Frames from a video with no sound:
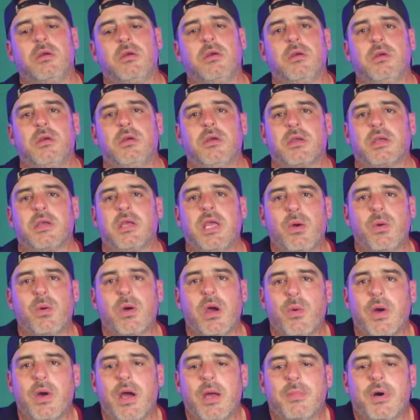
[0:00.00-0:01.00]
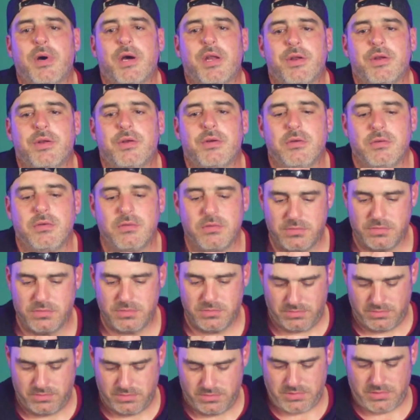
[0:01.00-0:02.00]
KYY monitor.
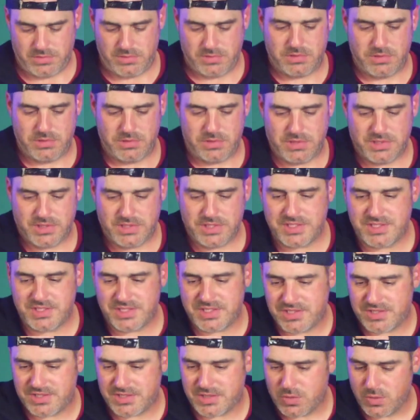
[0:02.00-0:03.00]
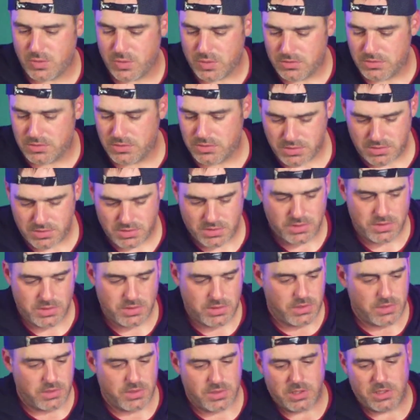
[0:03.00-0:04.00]
Guess it's cool.
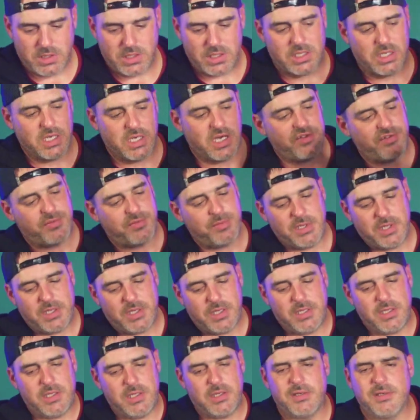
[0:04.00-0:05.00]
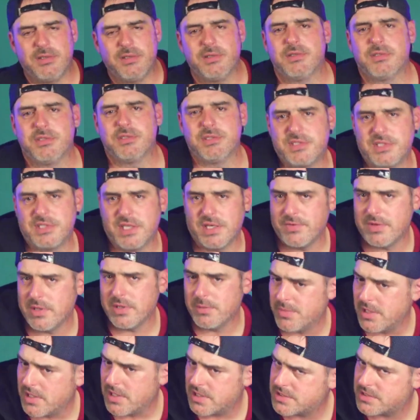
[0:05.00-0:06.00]
It cost me $70,
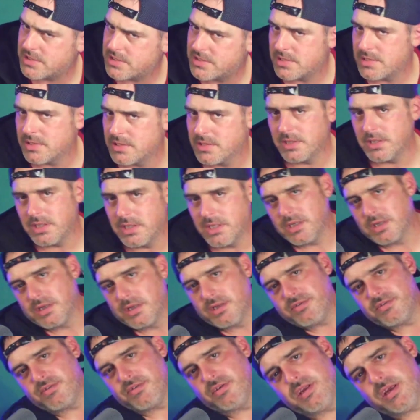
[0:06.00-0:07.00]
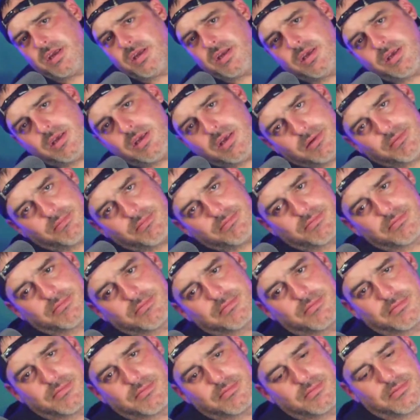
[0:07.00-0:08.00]
1080,
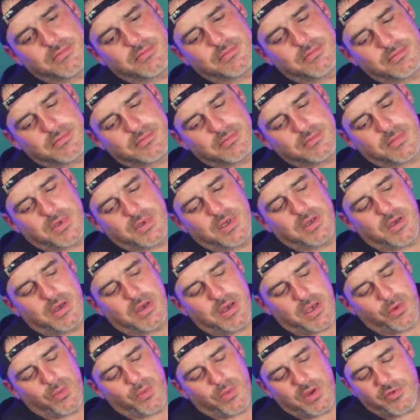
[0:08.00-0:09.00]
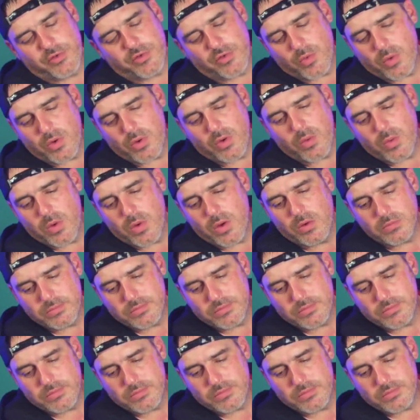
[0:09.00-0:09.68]
high res, quote unquote.